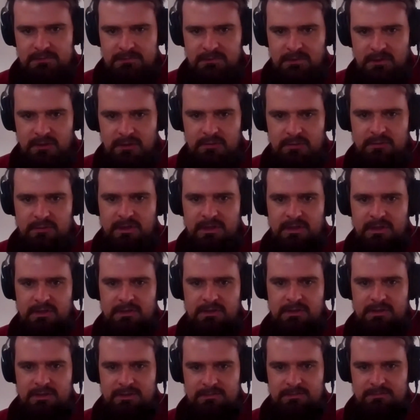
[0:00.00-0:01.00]
You know, like
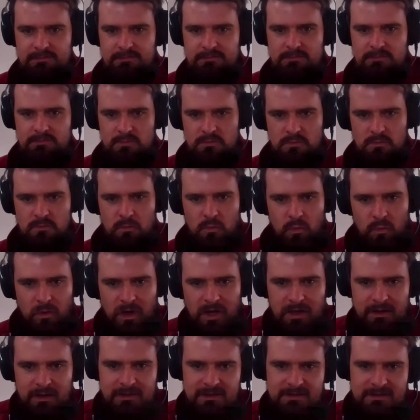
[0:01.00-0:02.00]

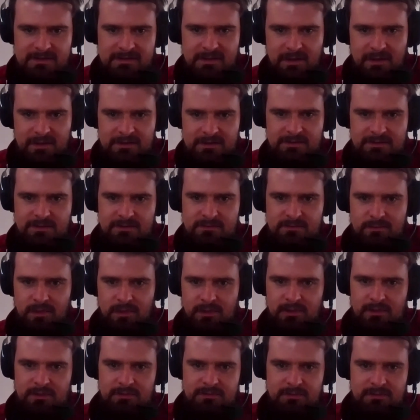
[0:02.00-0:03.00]
why are these guys just
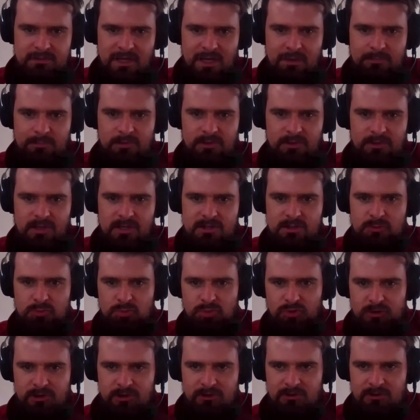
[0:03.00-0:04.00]
running into the application,
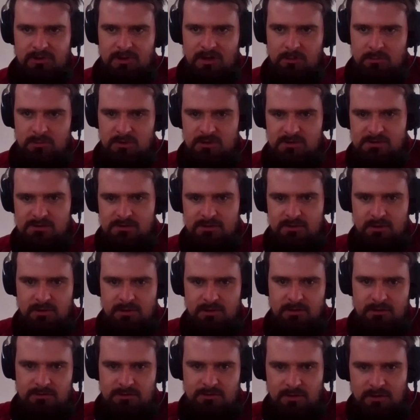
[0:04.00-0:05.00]
pulling the numbers,
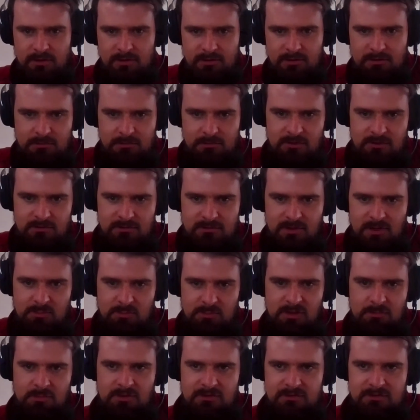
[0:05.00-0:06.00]
chucking them into their
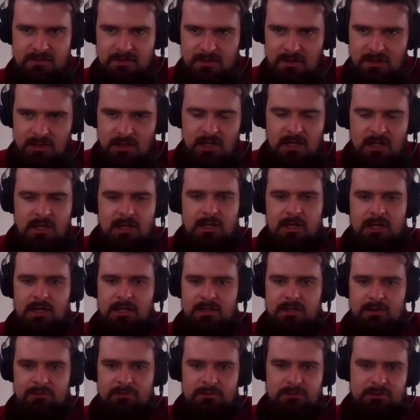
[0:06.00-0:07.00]
PPT,
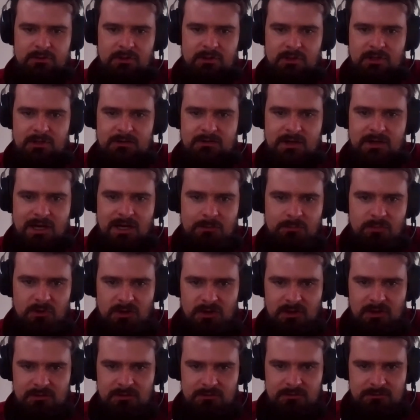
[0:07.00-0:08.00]
and never looking at the app
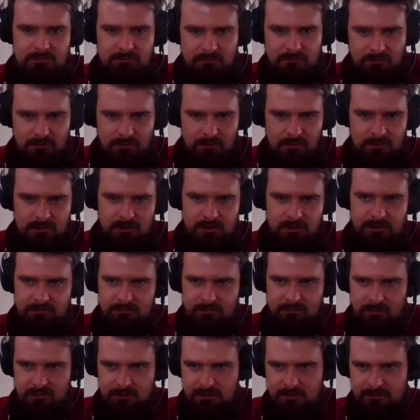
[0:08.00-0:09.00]
again for
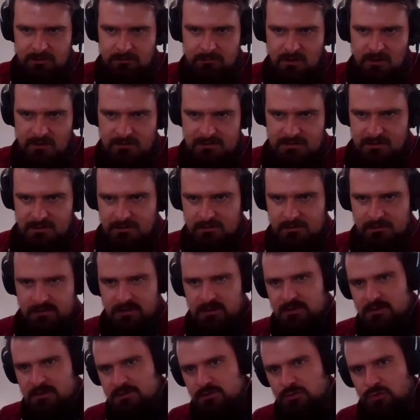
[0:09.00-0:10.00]
another month until they
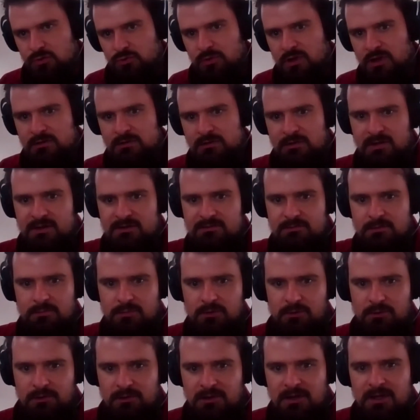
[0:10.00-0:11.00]
need to create the next
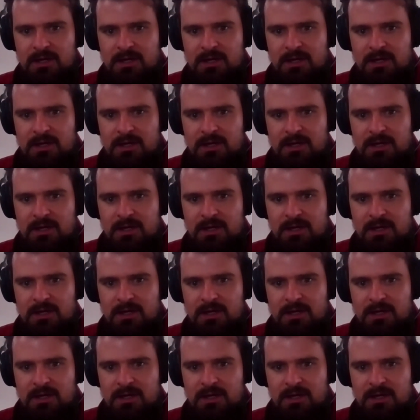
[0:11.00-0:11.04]
report?